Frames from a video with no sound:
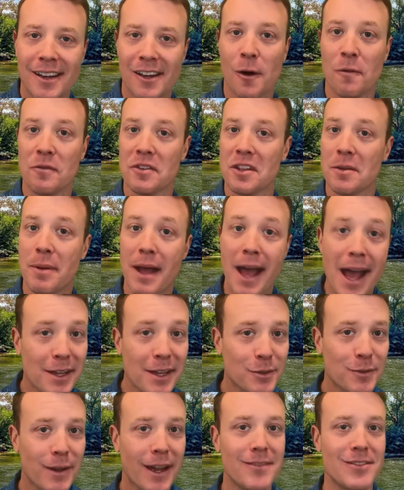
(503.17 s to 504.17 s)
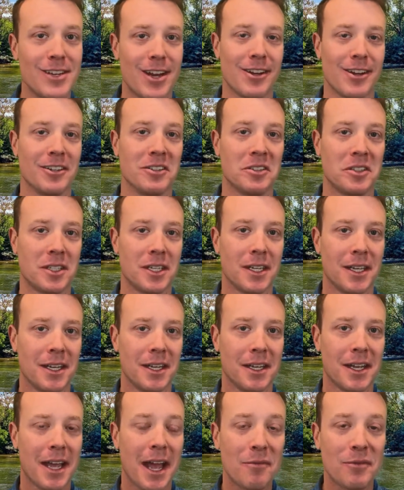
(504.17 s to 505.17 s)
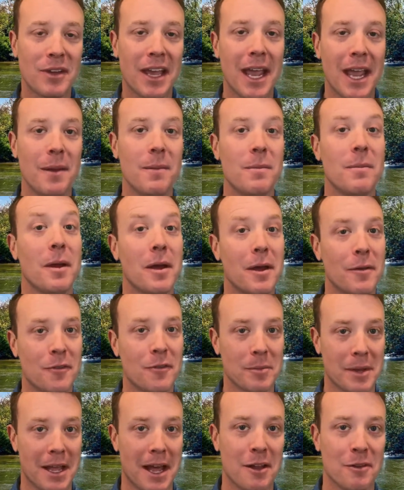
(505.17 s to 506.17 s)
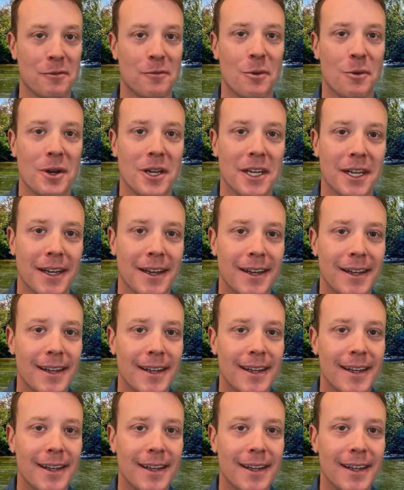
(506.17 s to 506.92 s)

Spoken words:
over the past 5 years have came from California.